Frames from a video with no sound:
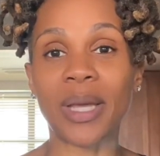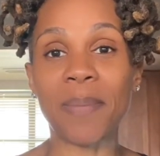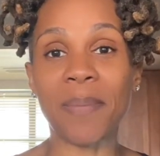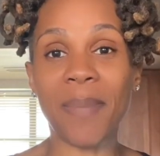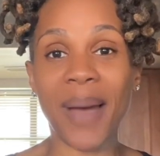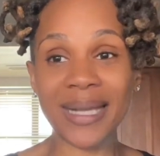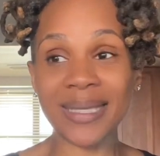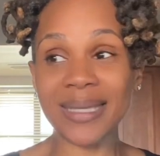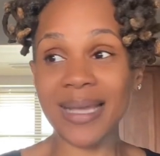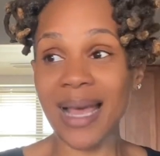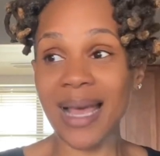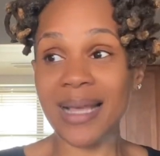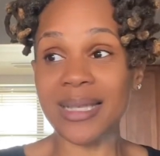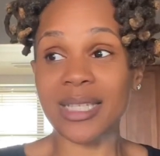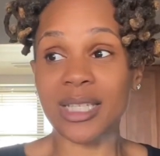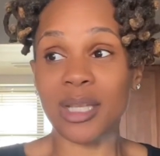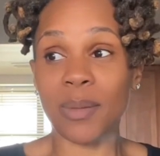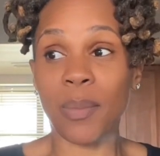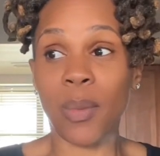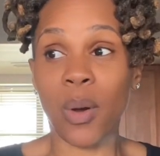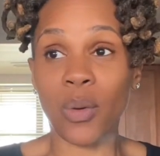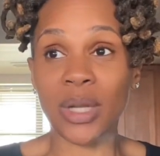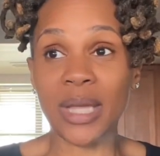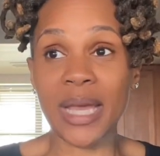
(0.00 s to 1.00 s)
My
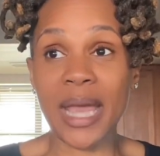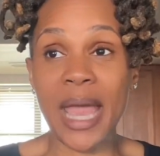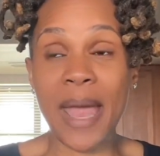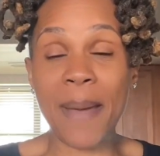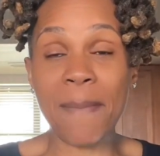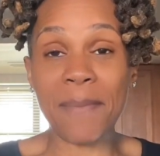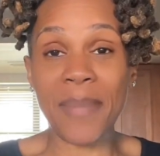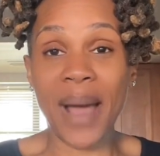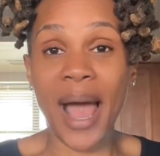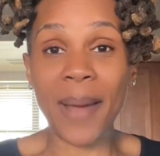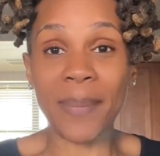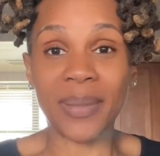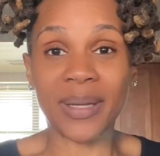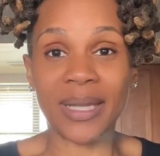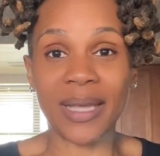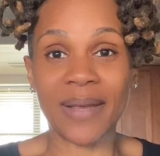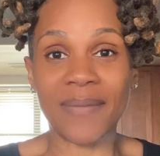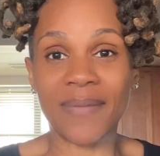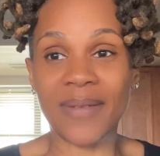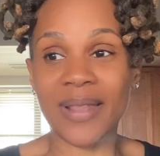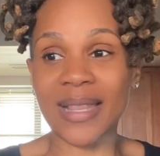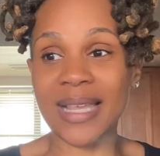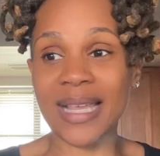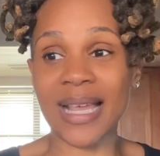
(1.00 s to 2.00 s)
testimony and my
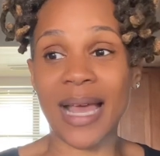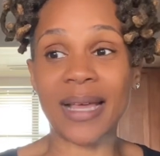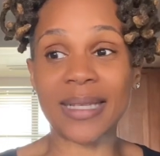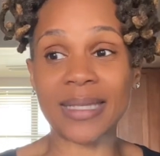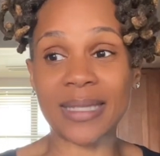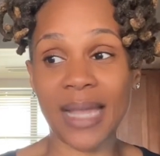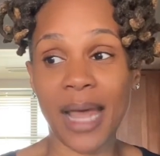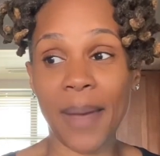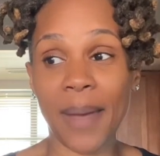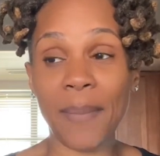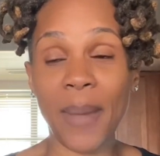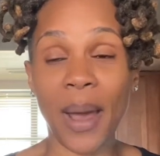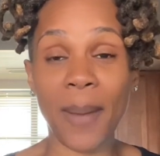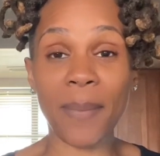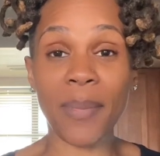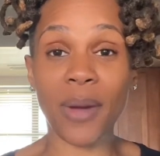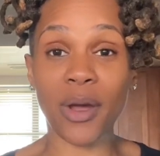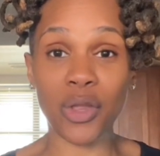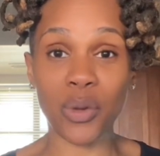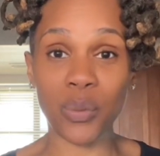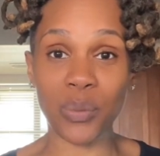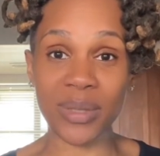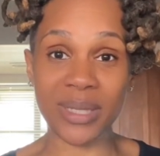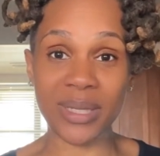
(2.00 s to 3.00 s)
belief that is that my
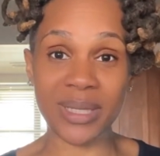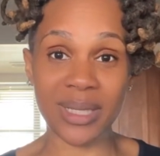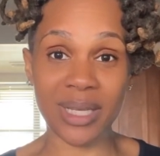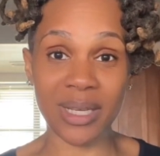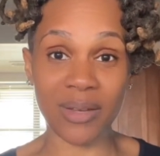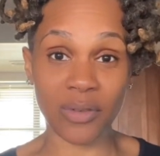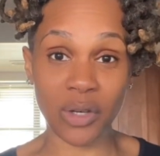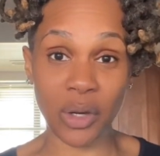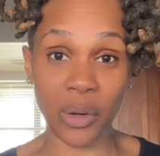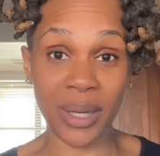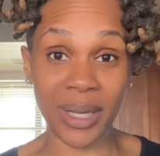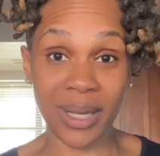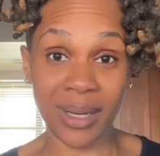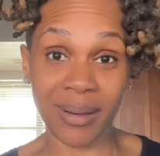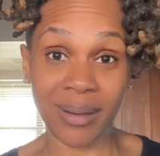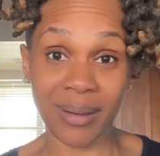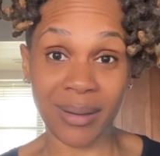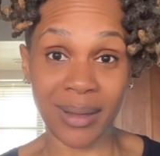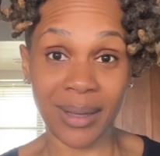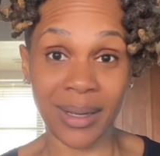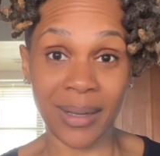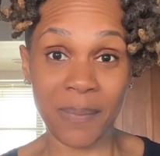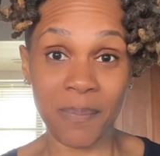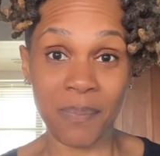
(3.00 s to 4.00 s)
mother received her healing.